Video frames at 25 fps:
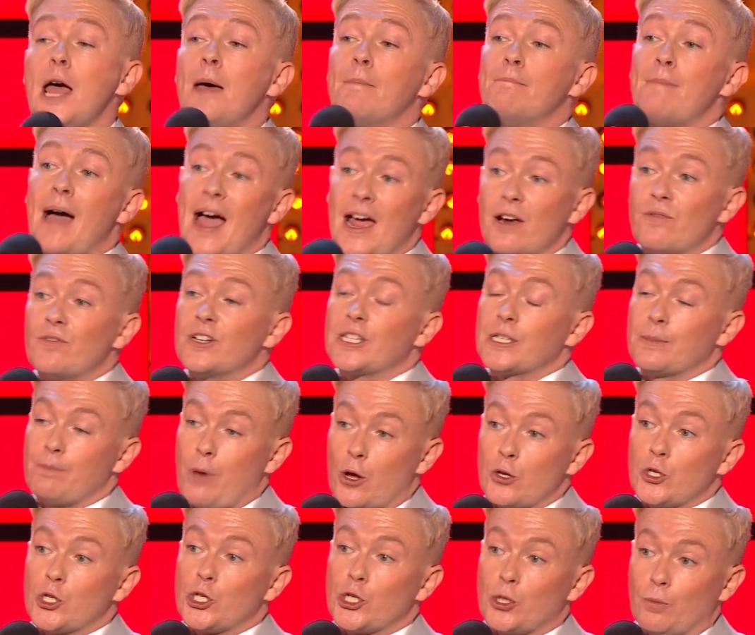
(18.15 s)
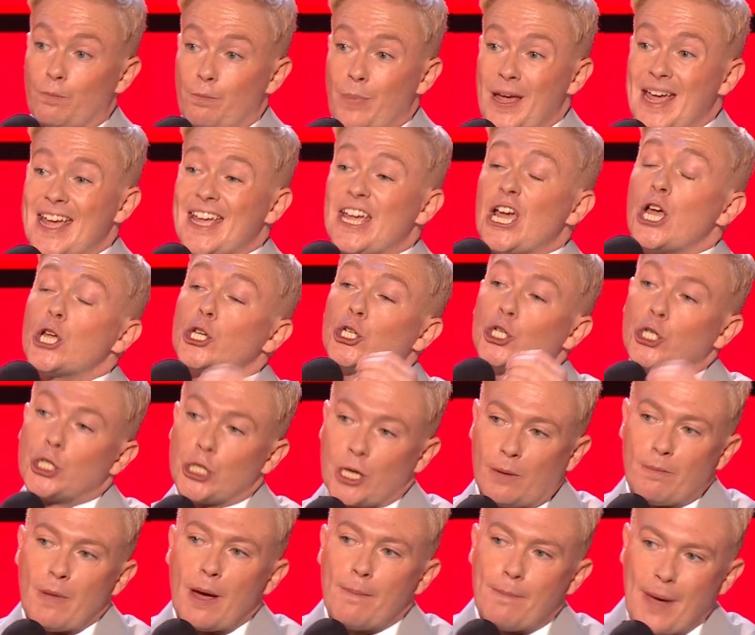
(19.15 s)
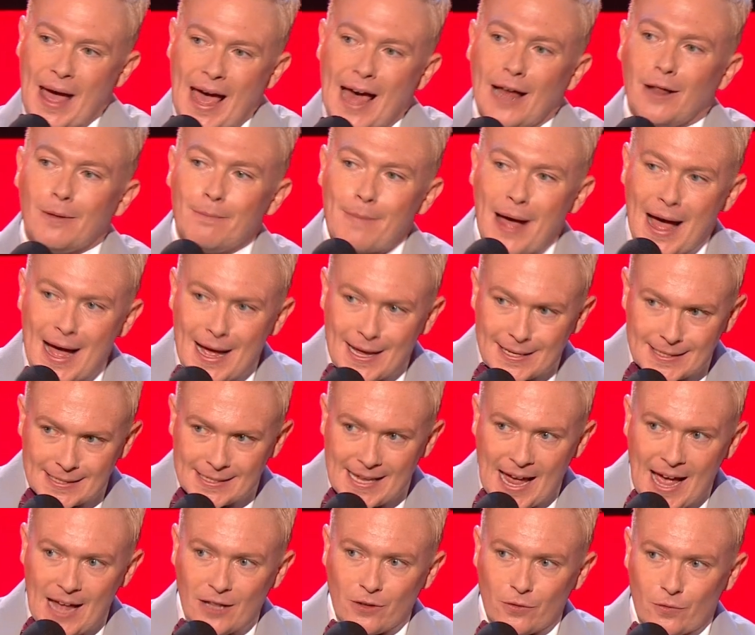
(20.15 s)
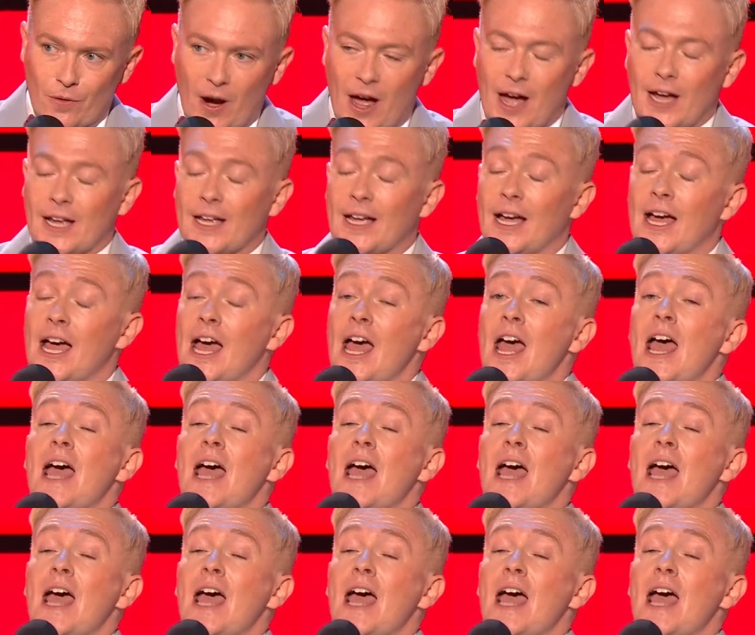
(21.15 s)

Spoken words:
my response should be, je m'appelle Marcel, right?